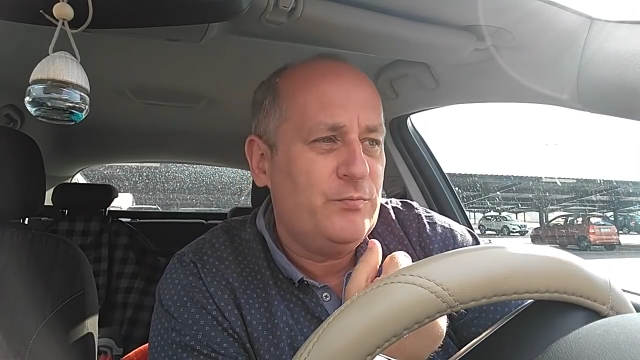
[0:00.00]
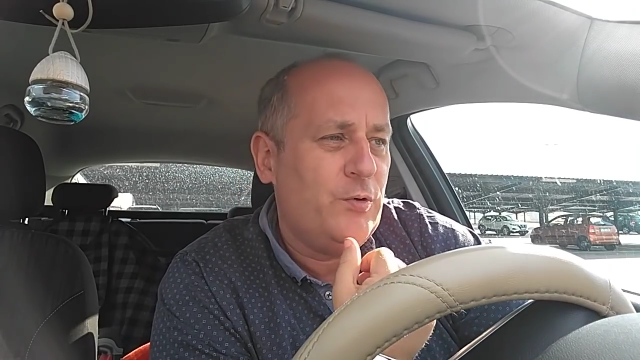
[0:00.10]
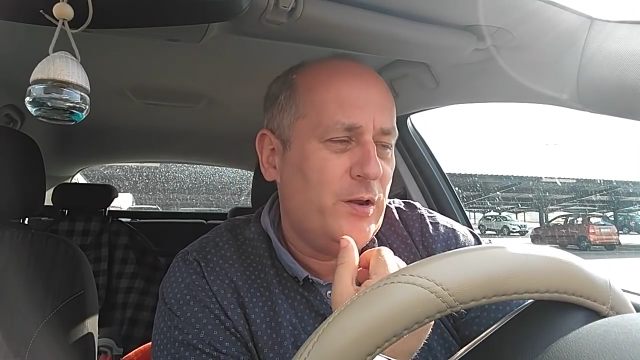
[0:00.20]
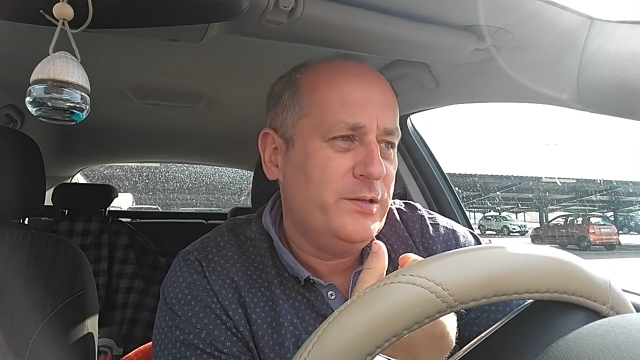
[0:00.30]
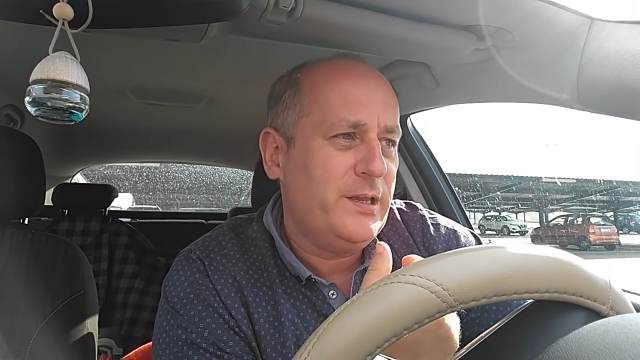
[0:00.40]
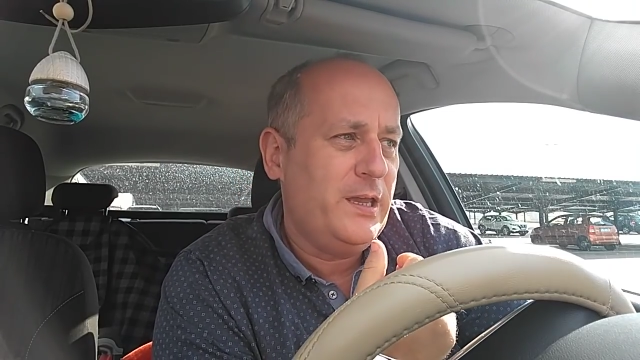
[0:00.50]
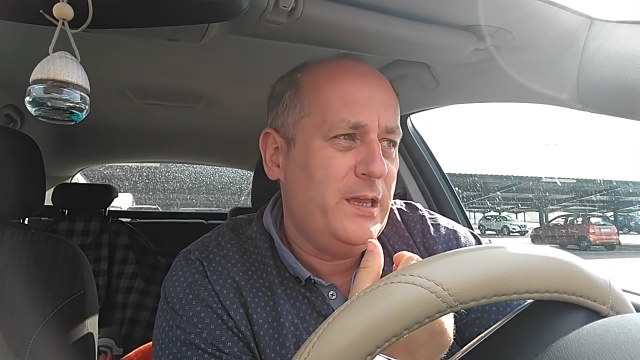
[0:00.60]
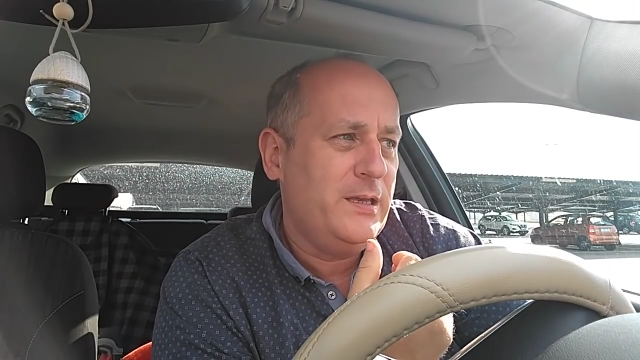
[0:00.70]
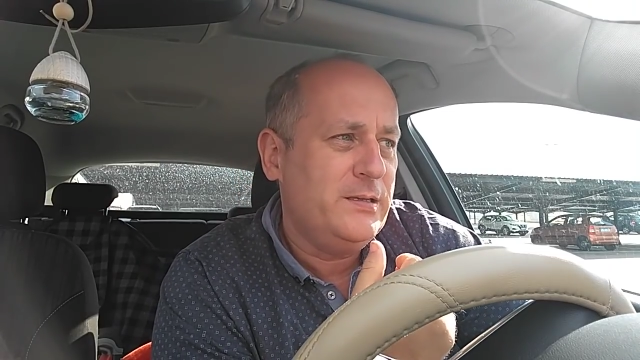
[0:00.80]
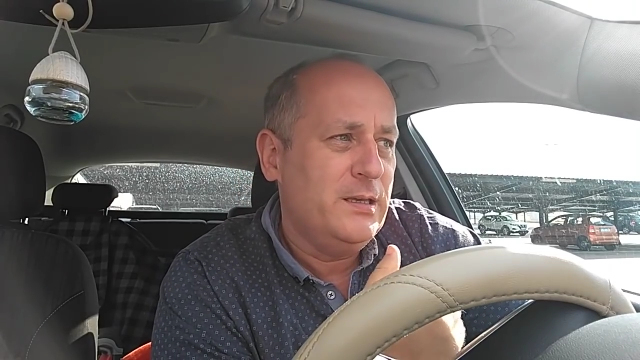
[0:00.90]
What I
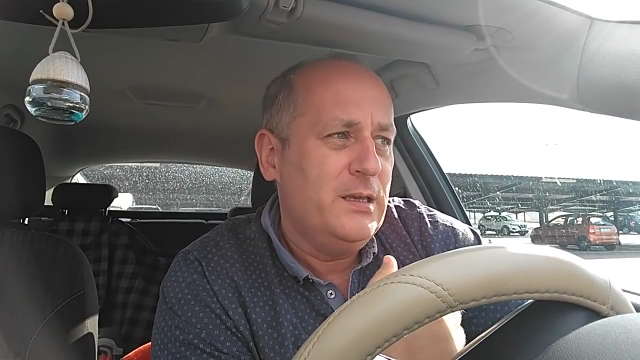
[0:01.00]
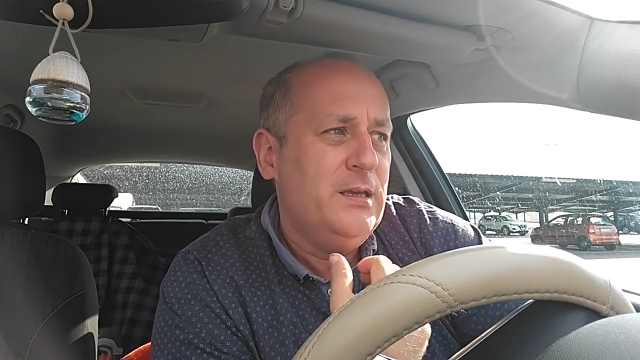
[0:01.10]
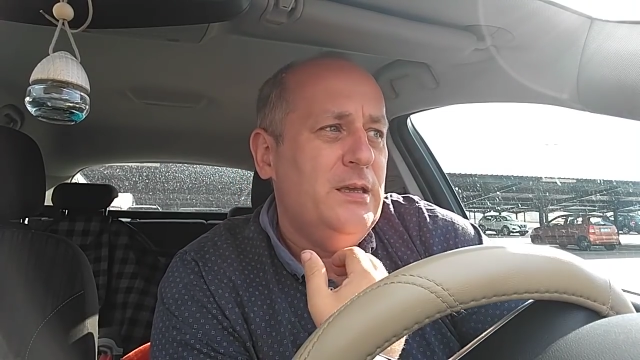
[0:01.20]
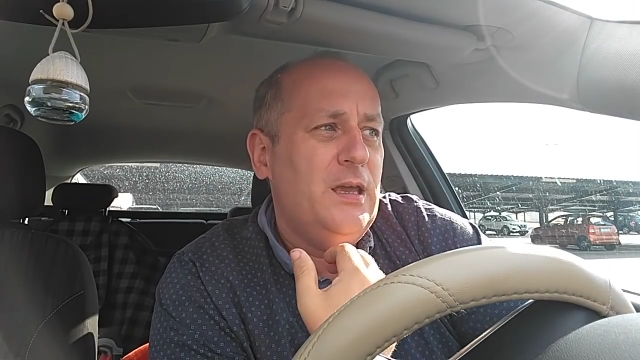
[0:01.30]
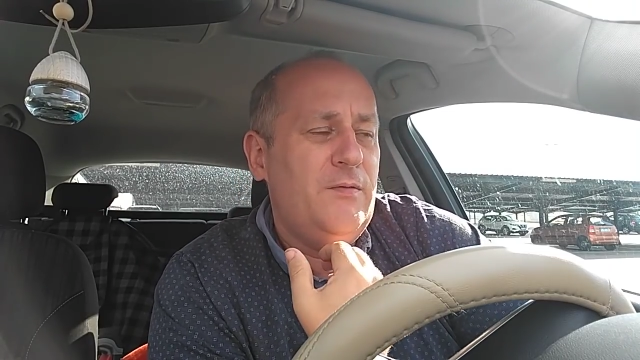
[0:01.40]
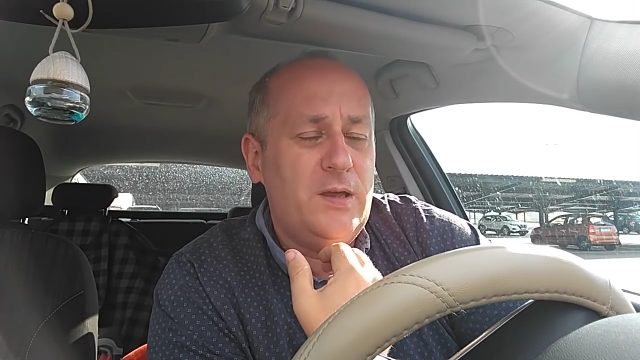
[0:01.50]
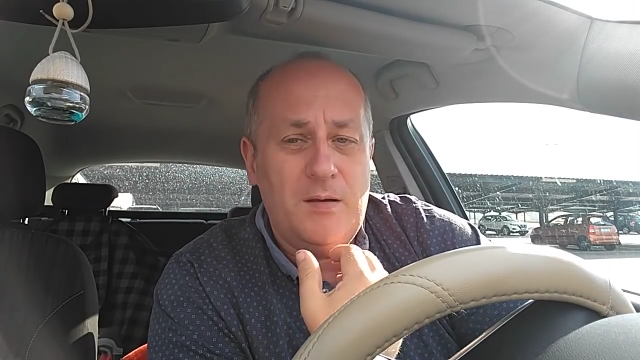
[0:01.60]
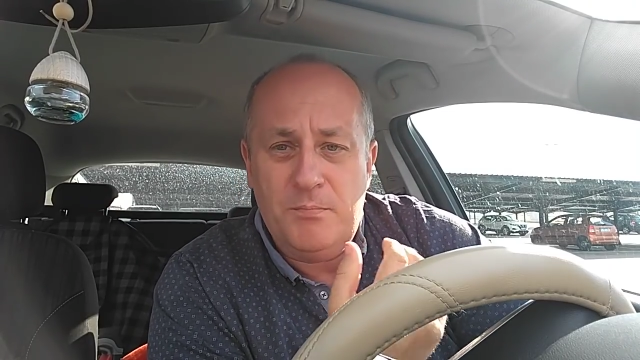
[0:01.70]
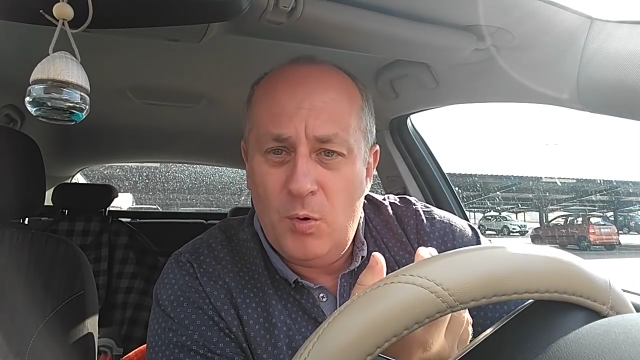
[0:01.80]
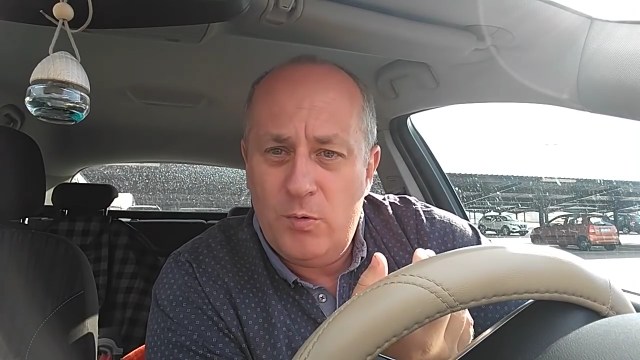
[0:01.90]
say is, if you're
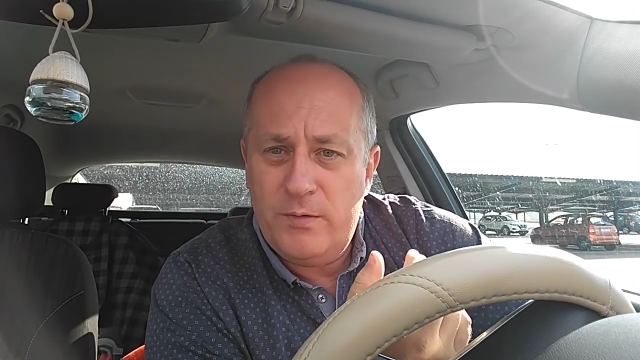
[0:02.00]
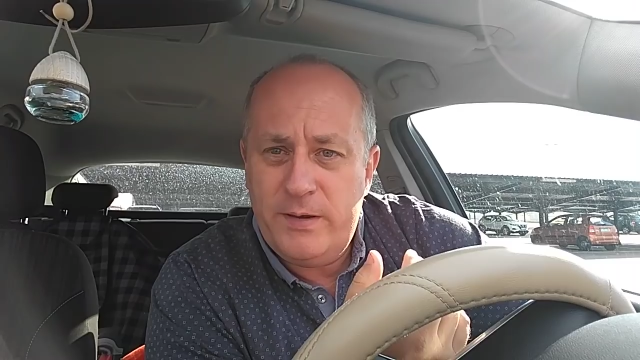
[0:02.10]
getting bored of